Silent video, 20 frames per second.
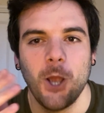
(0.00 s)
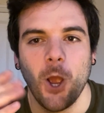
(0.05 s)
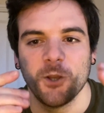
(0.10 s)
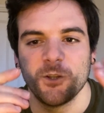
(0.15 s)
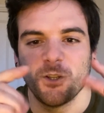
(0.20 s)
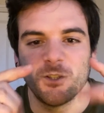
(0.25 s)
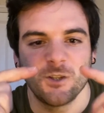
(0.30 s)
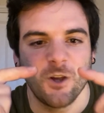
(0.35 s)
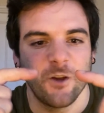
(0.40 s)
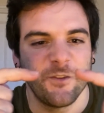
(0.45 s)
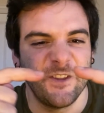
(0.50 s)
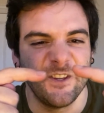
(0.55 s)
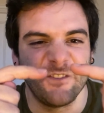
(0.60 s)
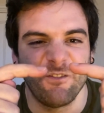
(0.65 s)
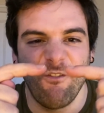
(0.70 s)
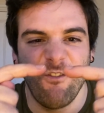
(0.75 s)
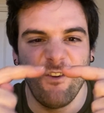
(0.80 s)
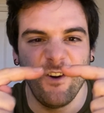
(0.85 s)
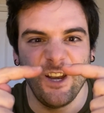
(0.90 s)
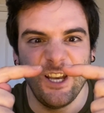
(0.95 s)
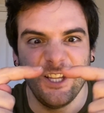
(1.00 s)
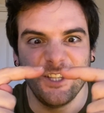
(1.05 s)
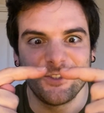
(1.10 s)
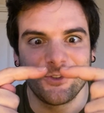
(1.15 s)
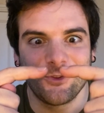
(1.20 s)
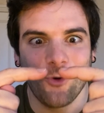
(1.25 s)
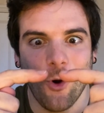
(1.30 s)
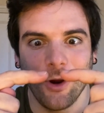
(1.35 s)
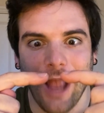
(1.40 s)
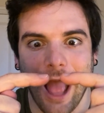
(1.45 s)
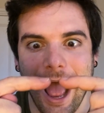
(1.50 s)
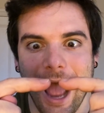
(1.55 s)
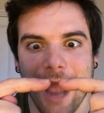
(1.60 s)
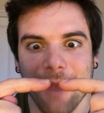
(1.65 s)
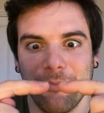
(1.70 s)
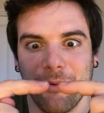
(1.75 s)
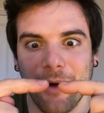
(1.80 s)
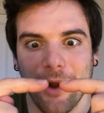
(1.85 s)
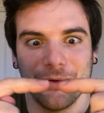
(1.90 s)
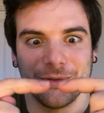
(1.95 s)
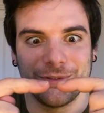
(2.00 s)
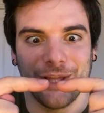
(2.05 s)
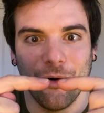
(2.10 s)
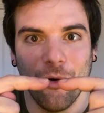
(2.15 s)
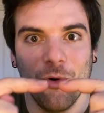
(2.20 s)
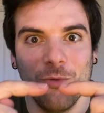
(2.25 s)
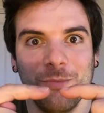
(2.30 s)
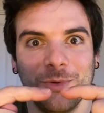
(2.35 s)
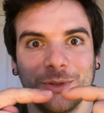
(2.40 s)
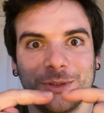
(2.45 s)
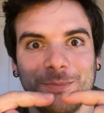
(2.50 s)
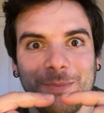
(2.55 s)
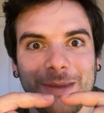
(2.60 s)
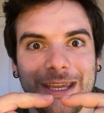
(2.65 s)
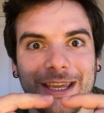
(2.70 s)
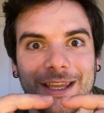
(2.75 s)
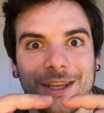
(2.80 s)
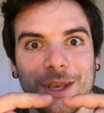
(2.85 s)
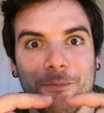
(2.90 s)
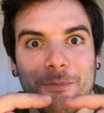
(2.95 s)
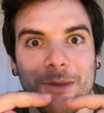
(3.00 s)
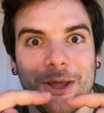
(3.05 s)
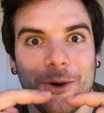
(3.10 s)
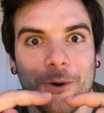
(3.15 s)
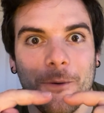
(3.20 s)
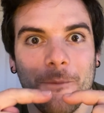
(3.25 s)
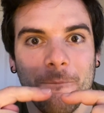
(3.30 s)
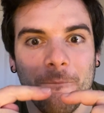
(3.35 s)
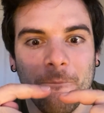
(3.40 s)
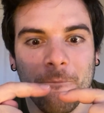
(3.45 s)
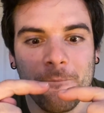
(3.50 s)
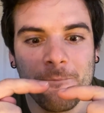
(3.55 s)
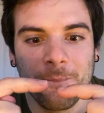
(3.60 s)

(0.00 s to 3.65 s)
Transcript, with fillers: and she's got this really strong eyebrows that almost meet in the middle.